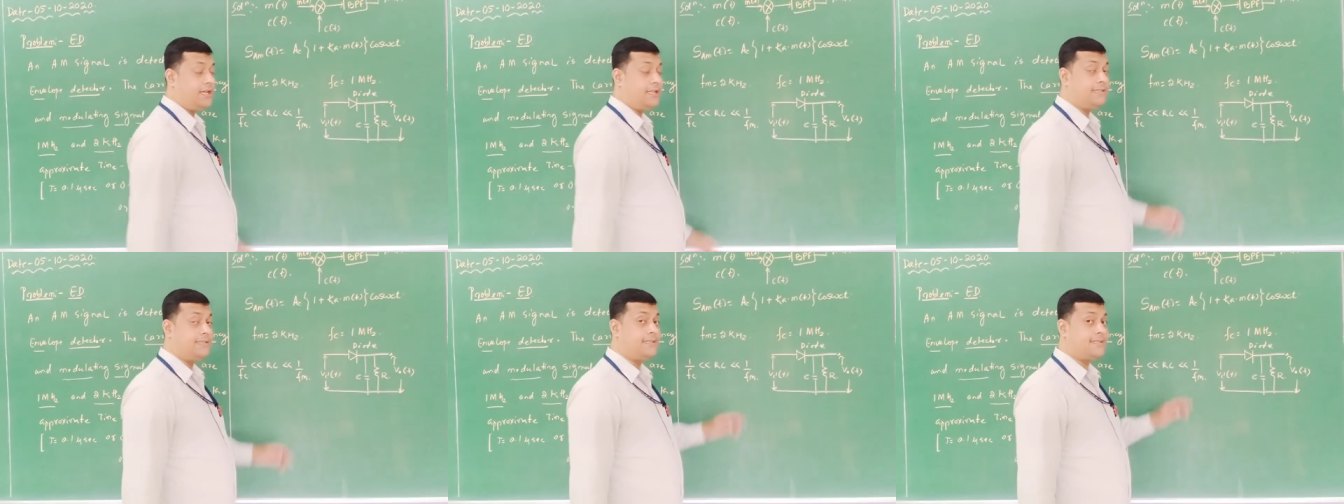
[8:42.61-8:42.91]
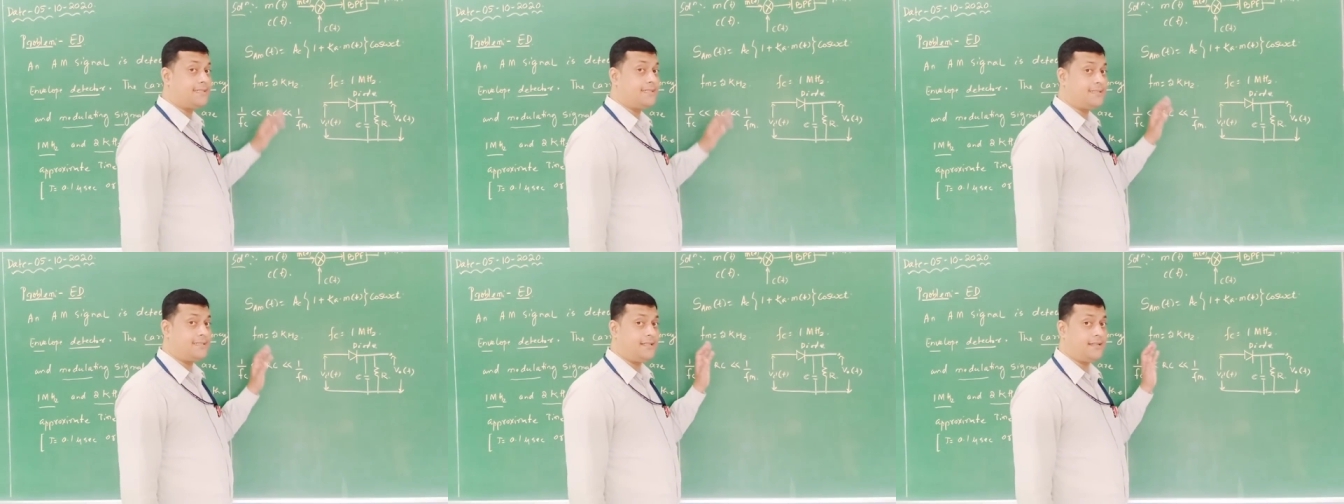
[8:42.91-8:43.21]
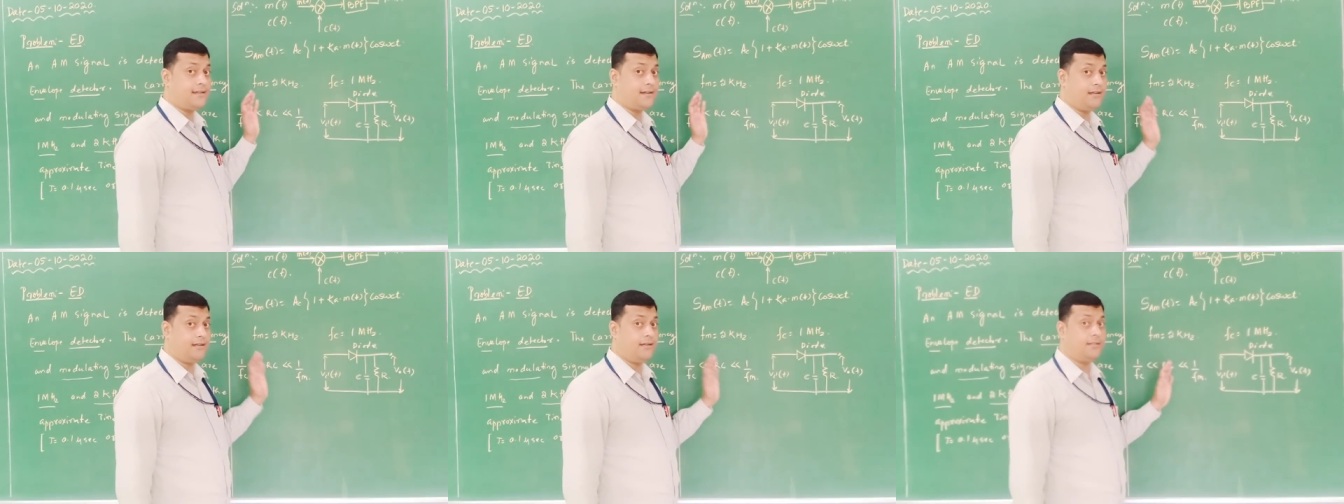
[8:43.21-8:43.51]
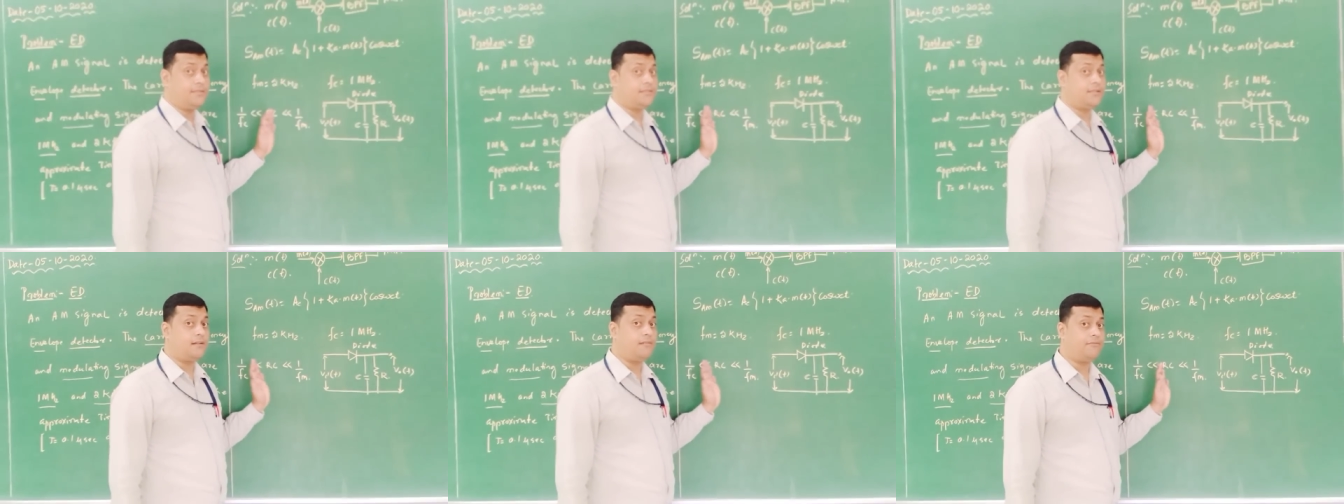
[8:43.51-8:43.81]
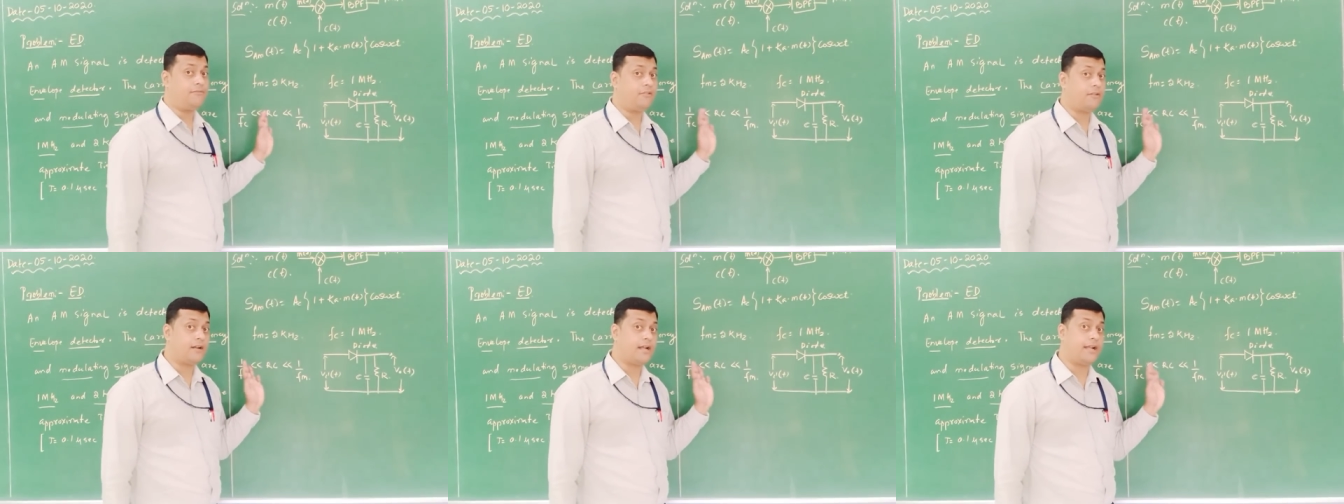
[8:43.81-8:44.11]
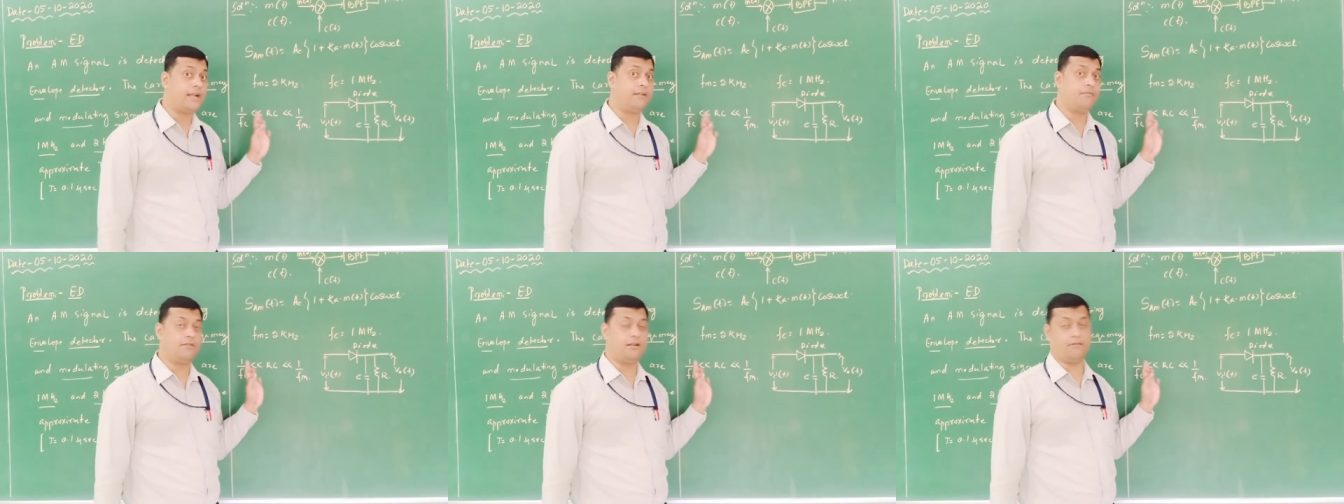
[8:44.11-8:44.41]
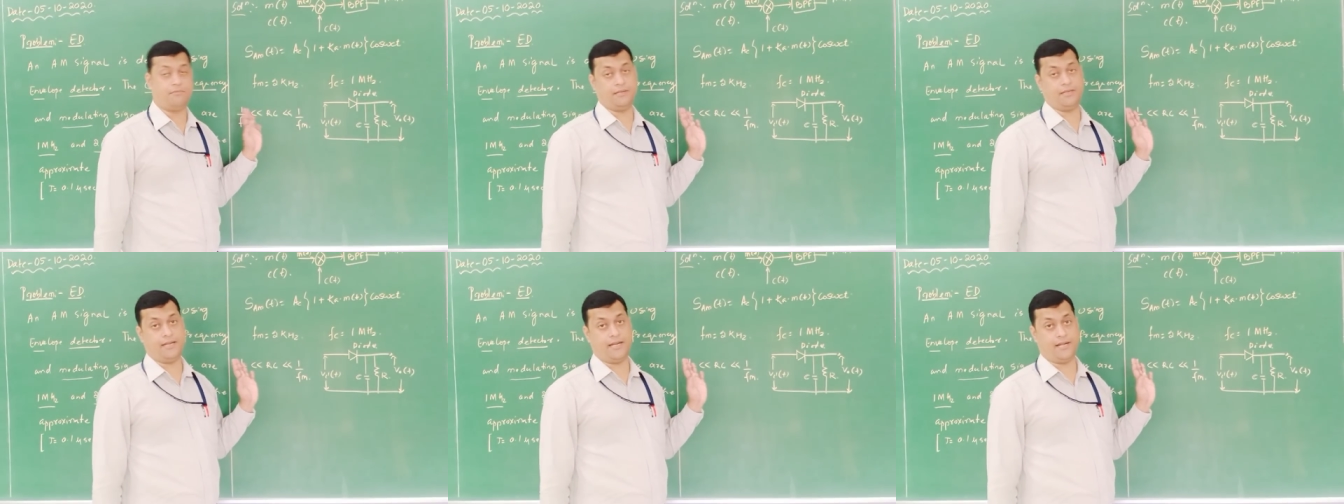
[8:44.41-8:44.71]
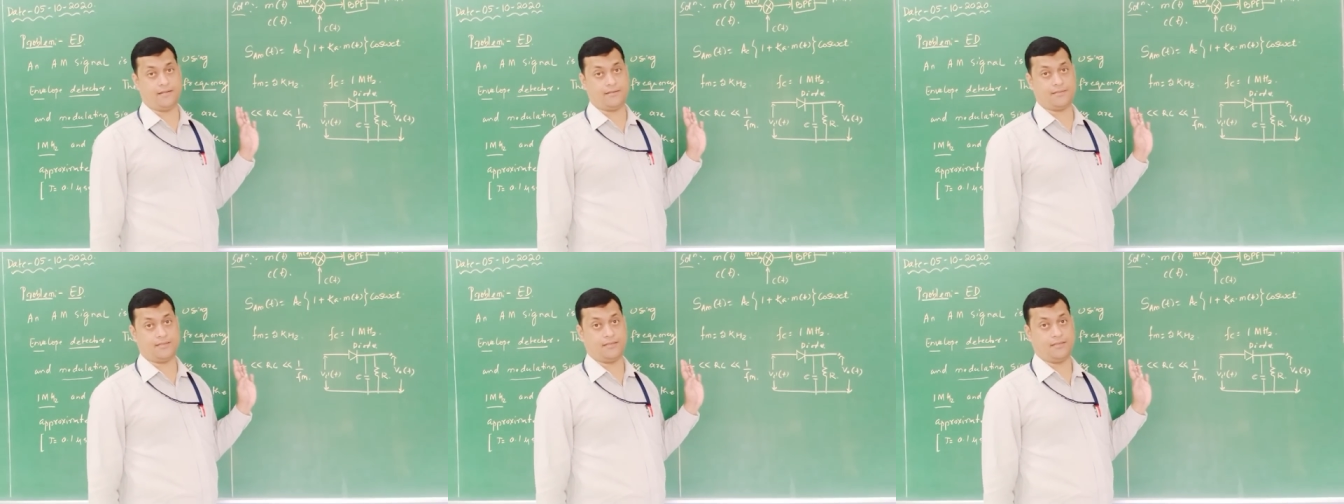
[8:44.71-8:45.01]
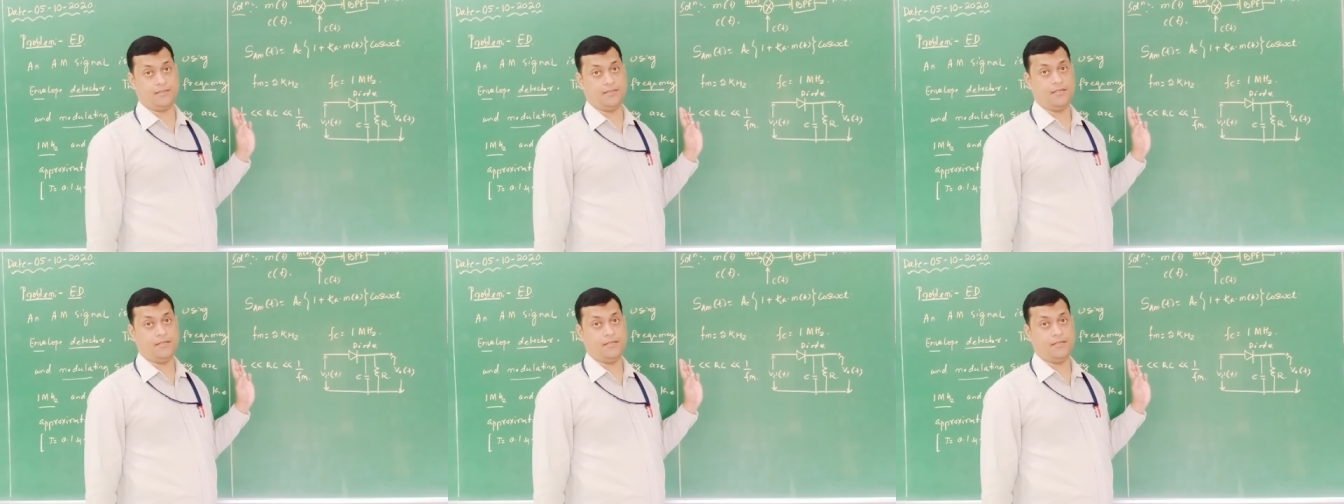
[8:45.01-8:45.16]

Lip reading: this is the condition for envelope detection.